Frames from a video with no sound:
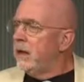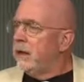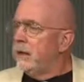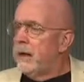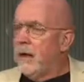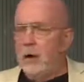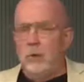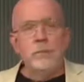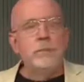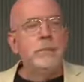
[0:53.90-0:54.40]

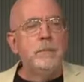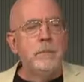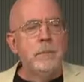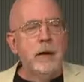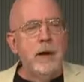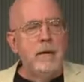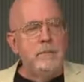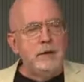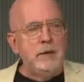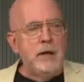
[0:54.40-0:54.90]
Now,
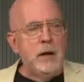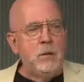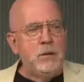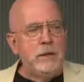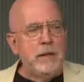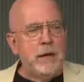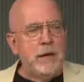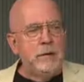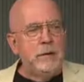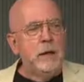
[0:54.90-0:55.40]
every now
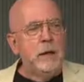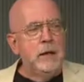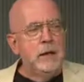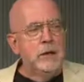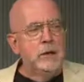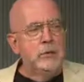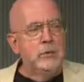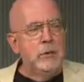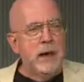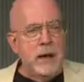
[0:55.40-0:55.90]
and then,
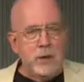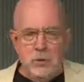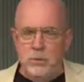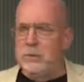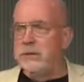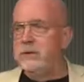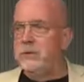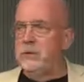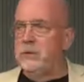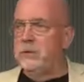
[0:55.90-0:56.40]

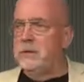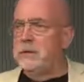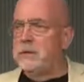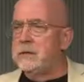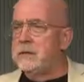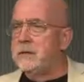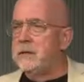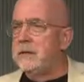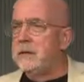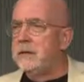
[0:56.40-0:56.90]
graduate
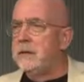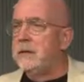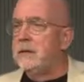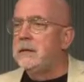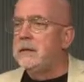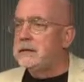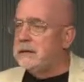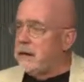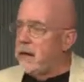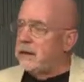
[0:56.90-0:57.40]
students
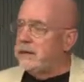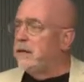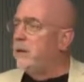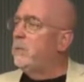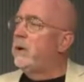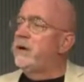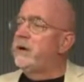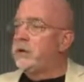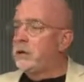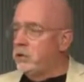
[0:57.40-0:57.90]
decide they
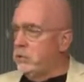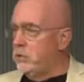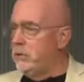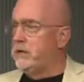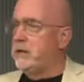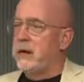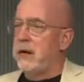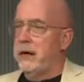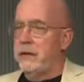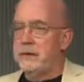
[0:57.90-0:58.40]
want to
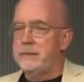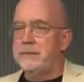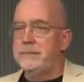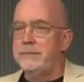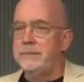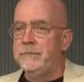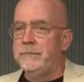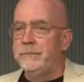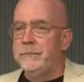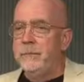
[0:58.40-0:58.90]
unionize.
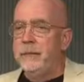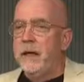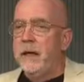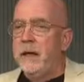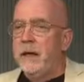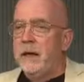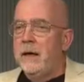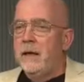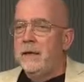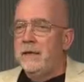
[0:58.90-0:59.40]

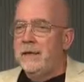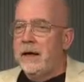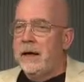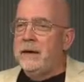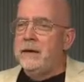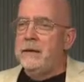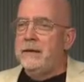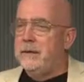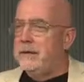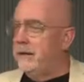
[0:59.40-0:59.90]

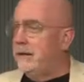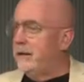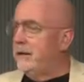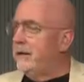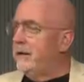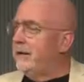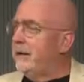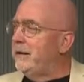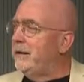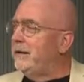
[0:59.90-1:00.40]
Then
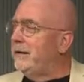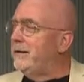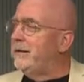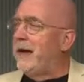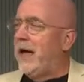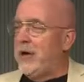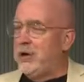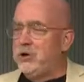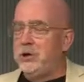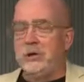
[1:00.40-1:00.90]
the
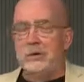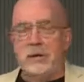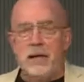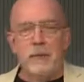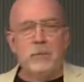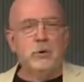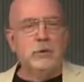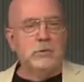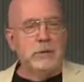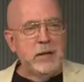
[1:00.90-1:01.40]
National
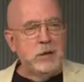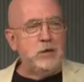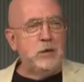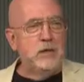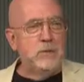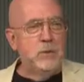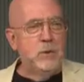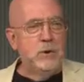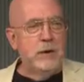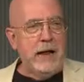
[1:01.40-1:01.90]
Labor
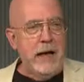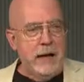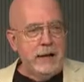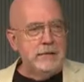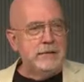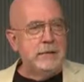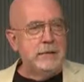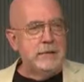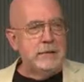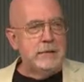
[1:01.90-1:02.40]
Relations Board
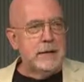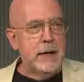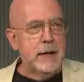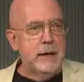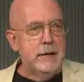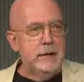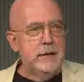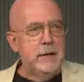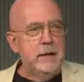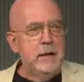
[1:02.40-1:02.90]
has to
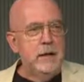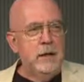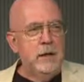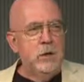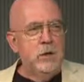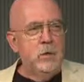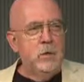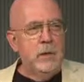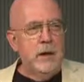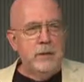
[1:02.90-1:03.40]
decide
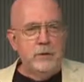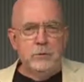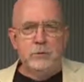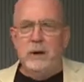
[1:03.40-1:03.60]
whether